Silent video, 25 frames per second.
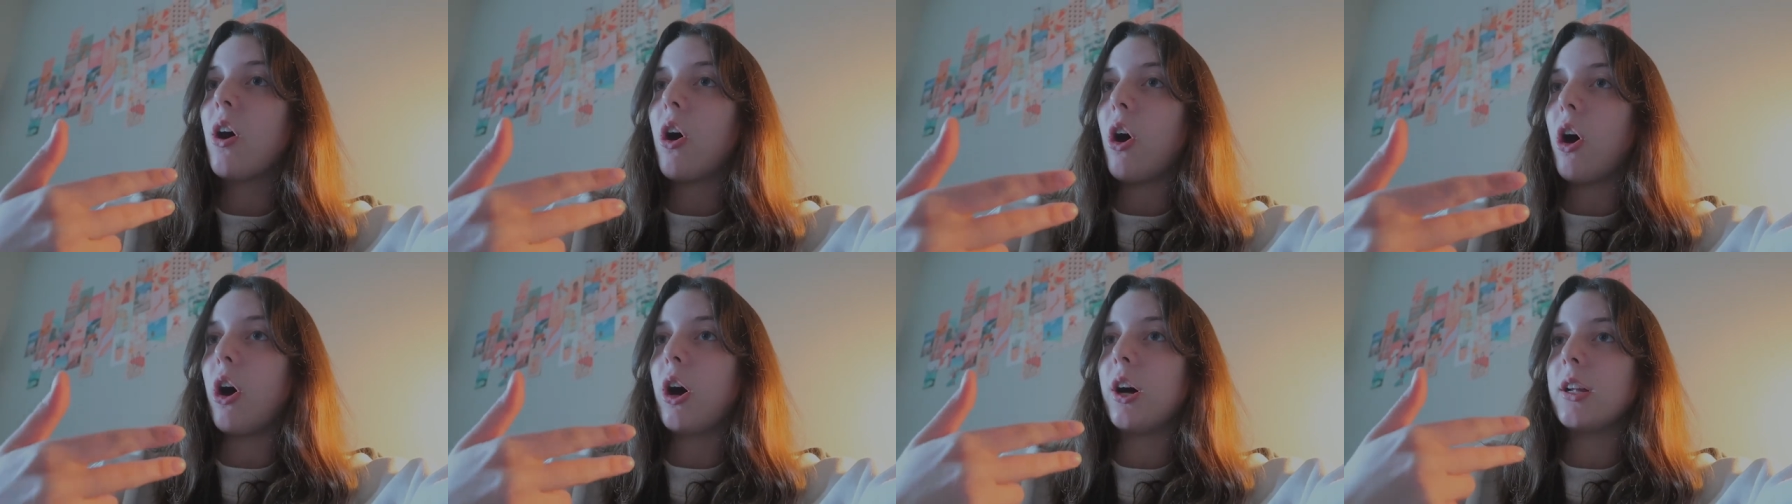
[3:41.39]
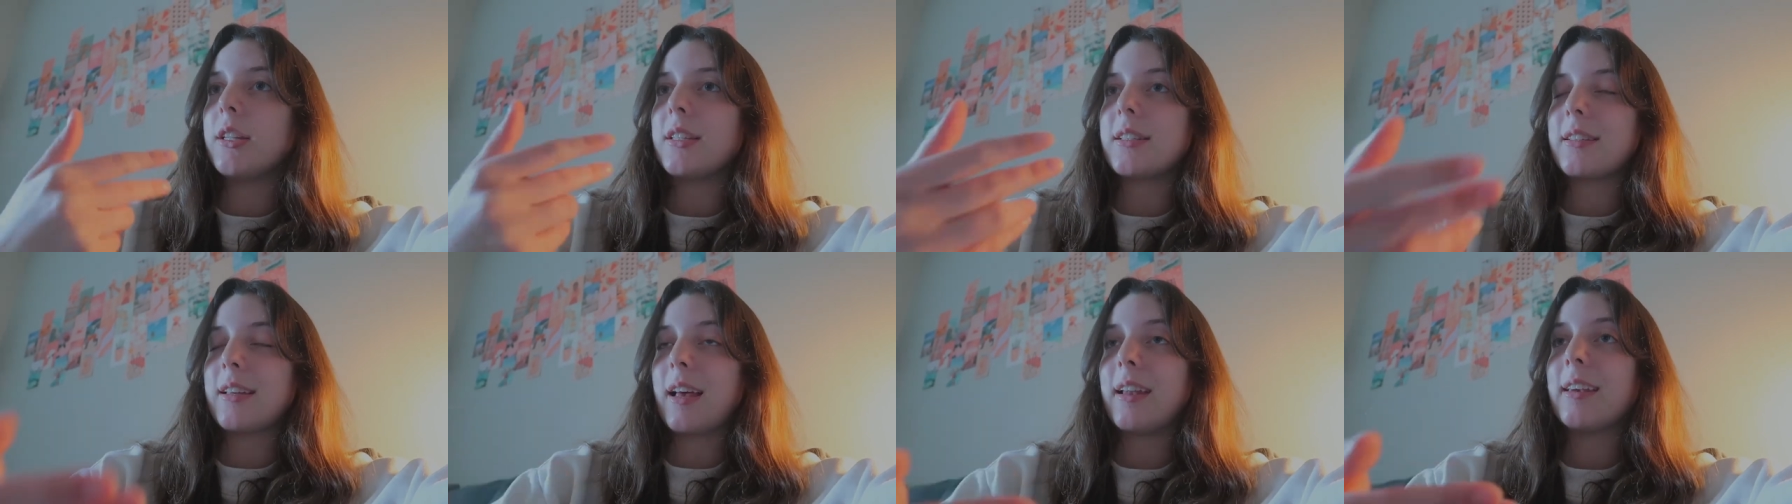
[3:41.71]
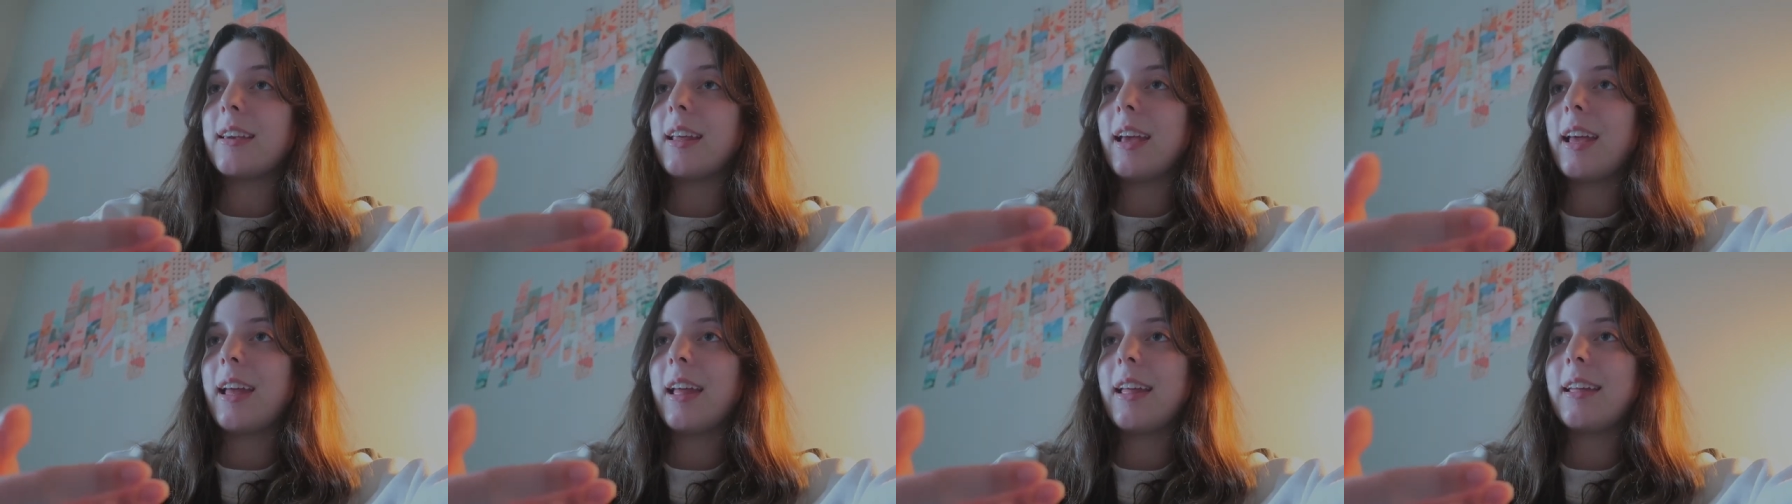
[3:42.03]
on
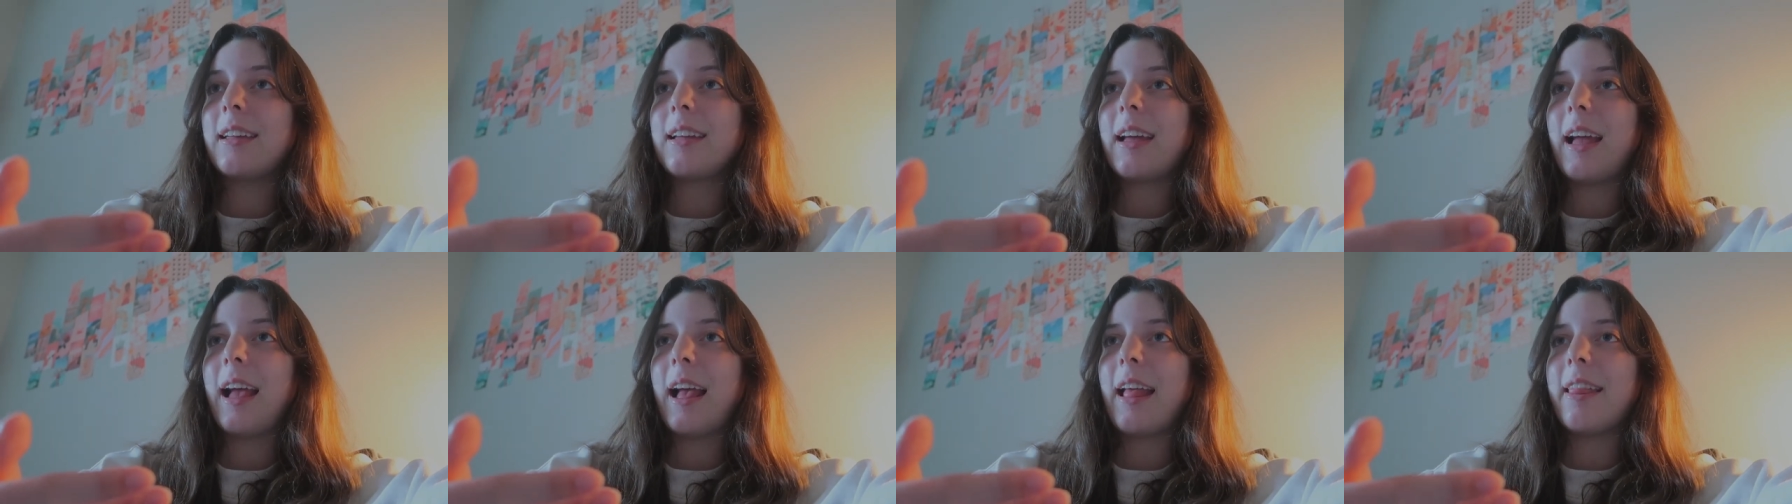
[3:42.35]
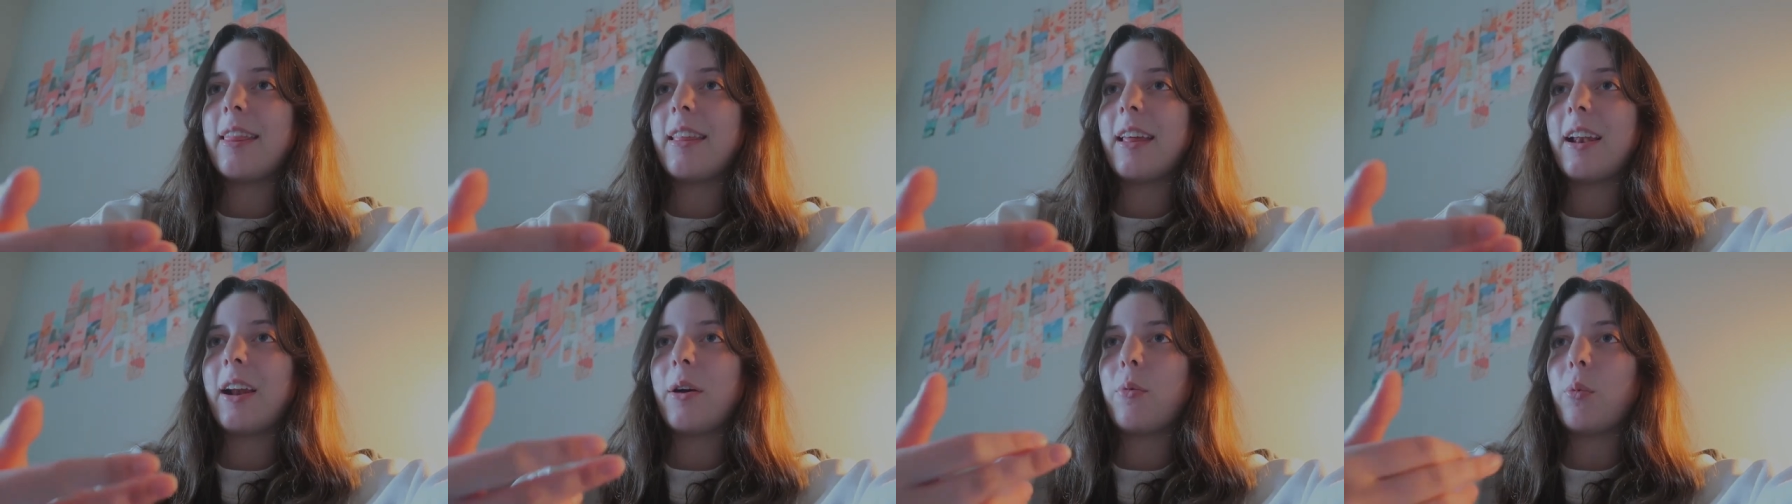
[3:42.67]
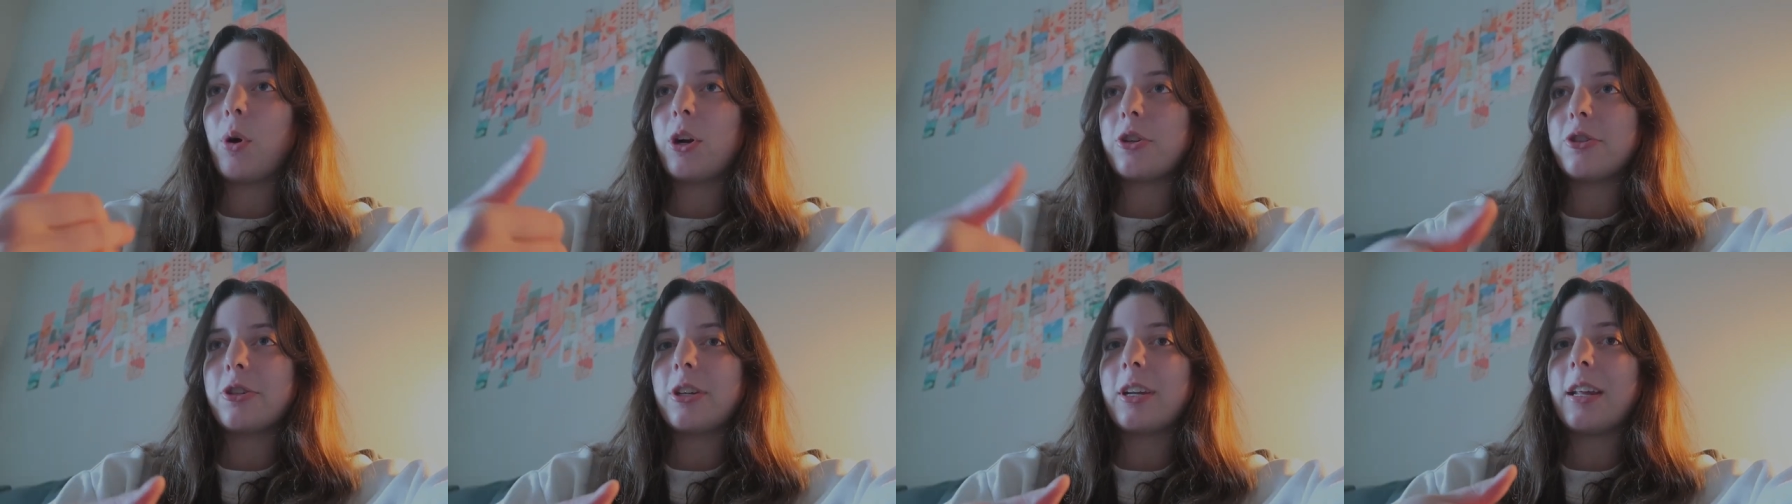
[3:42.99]
Sunday and then I
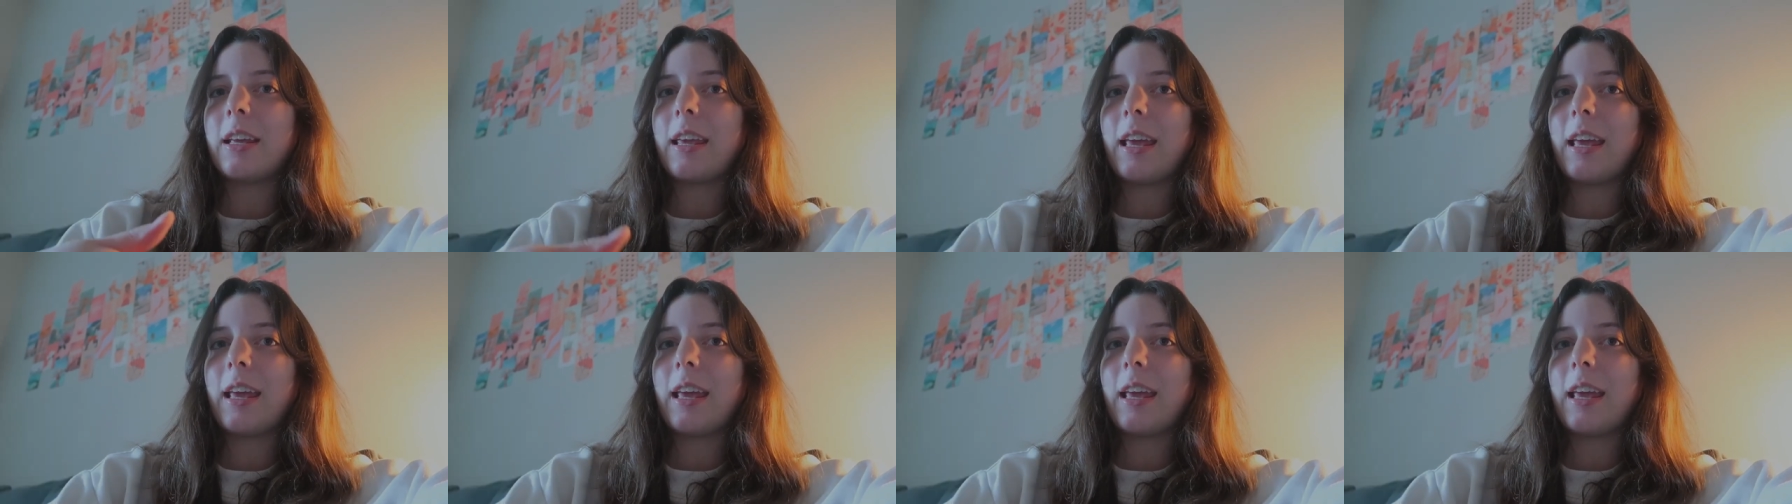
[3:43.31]
watched it